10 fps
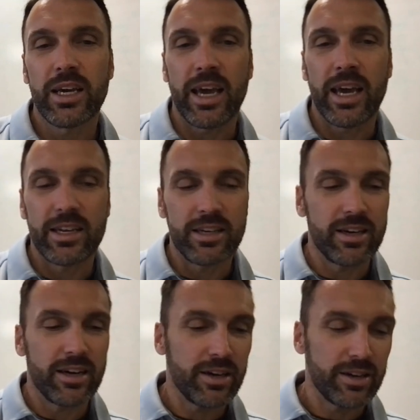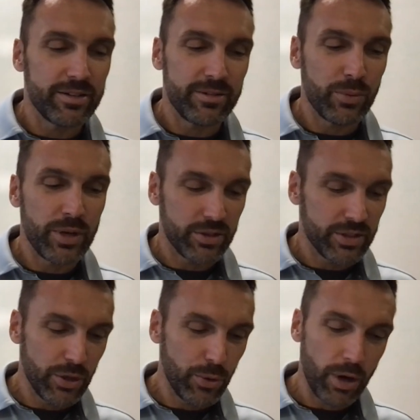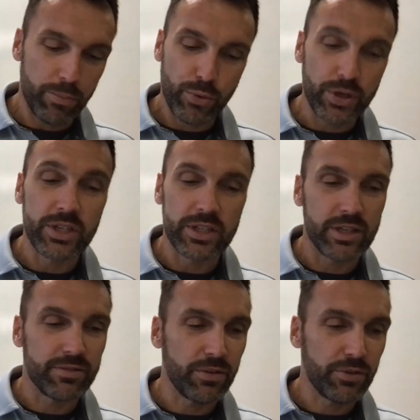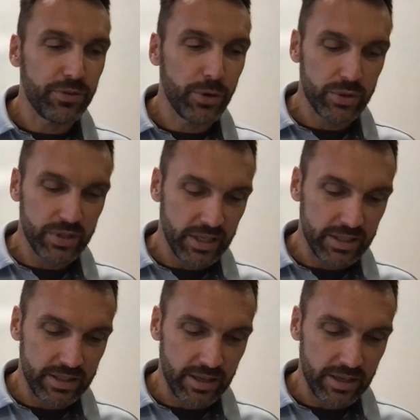and uh, we are so appreciative of the folks that